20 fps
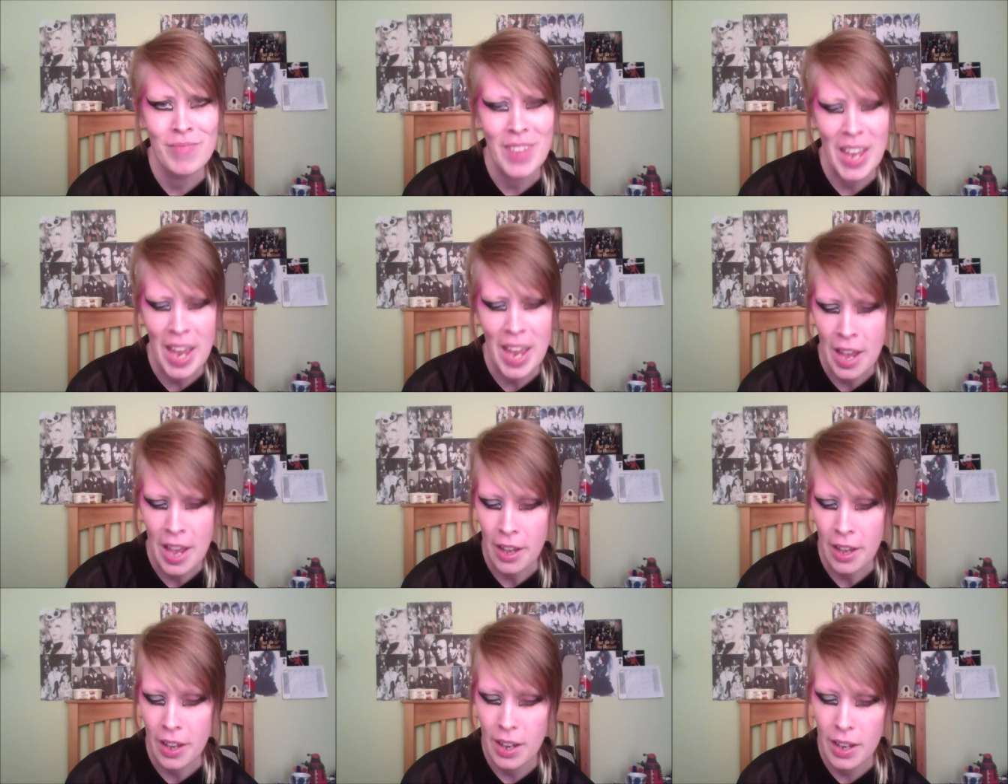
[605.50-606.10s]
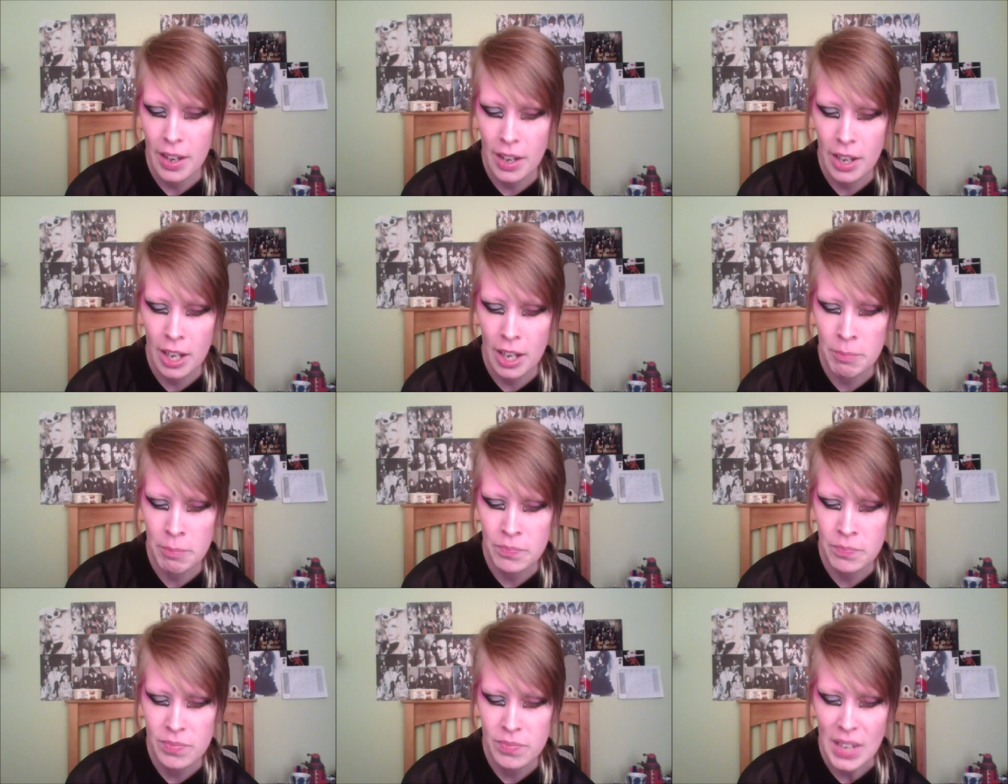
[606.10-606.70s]

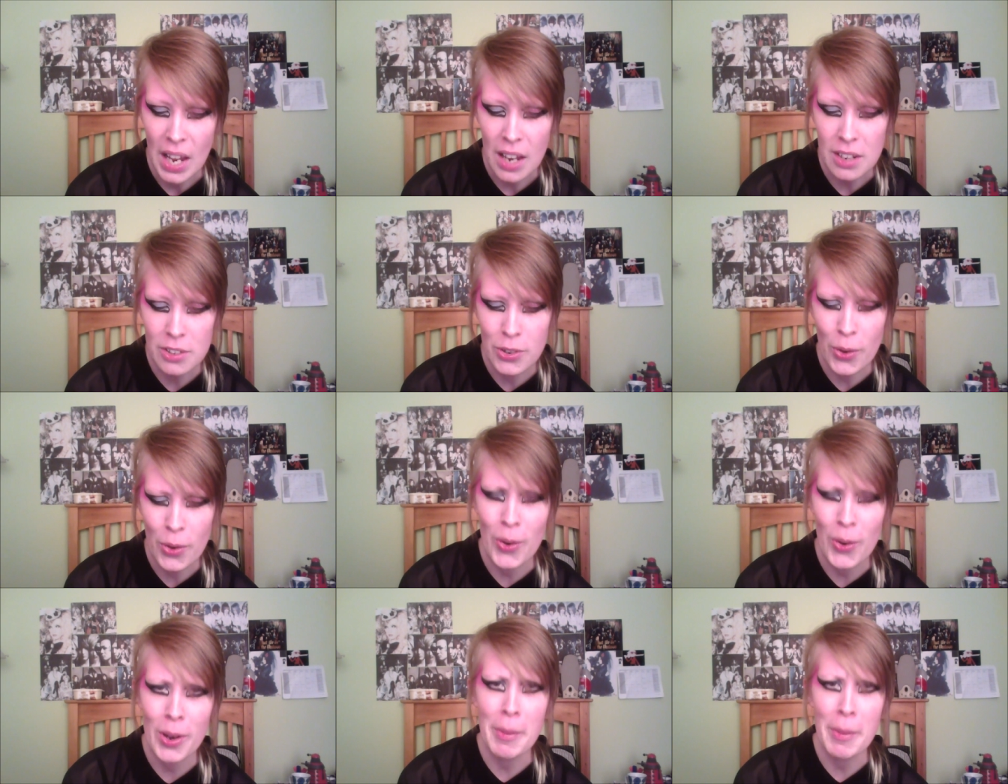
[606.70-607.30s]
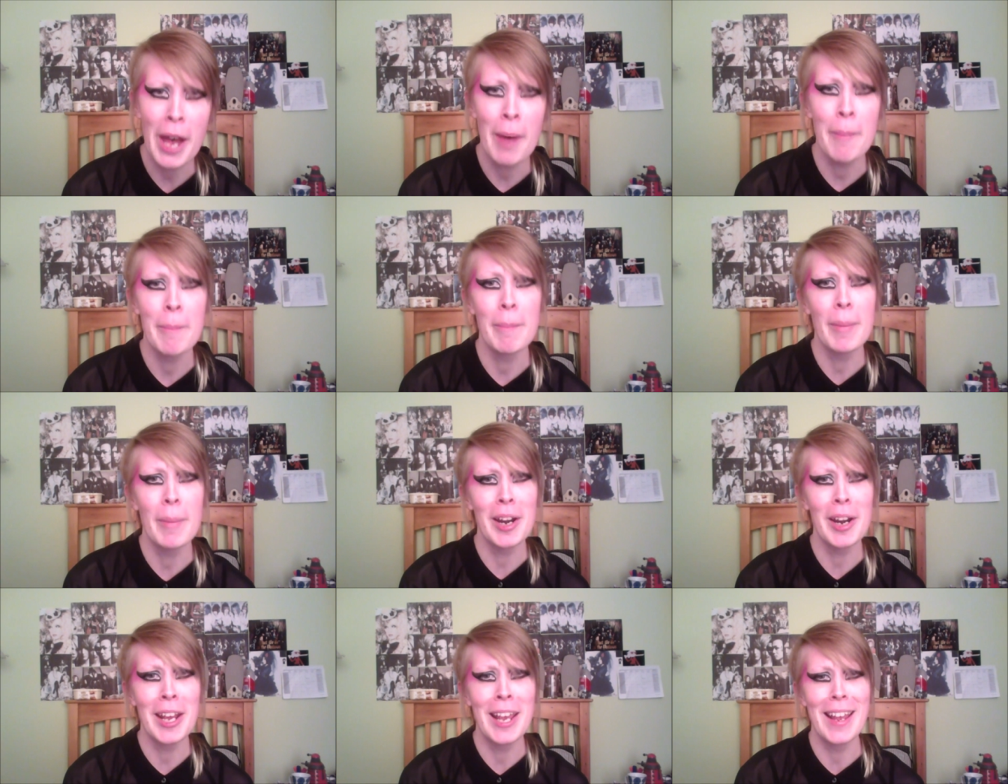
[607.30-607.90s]
Yeah. Talk about
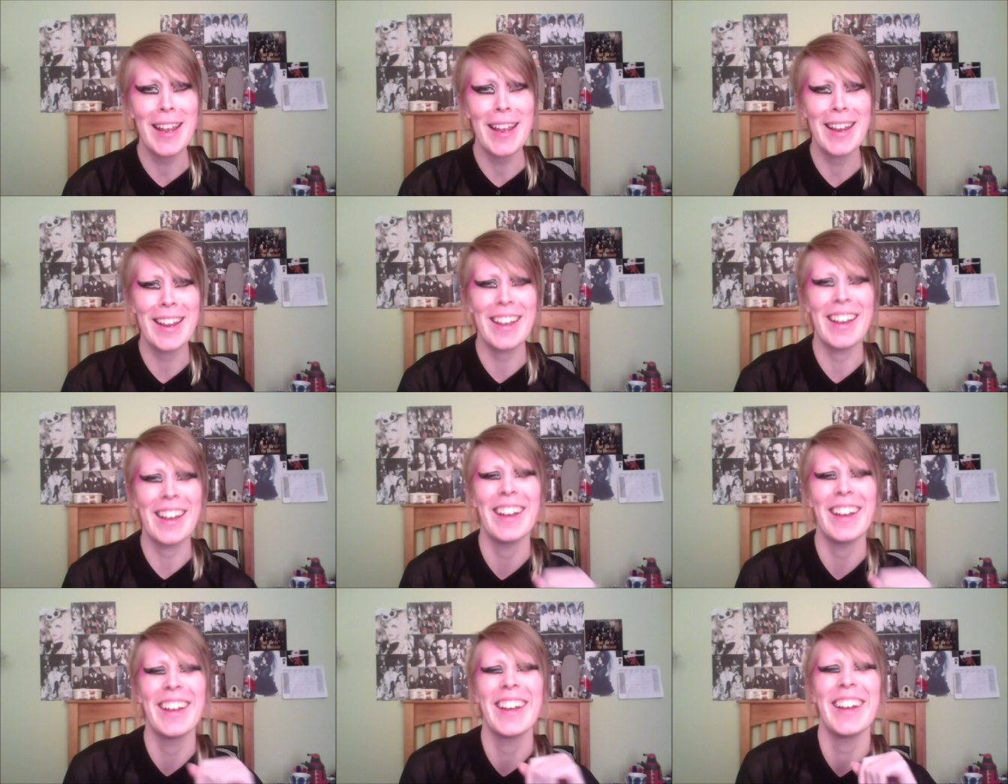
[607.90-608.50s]
money.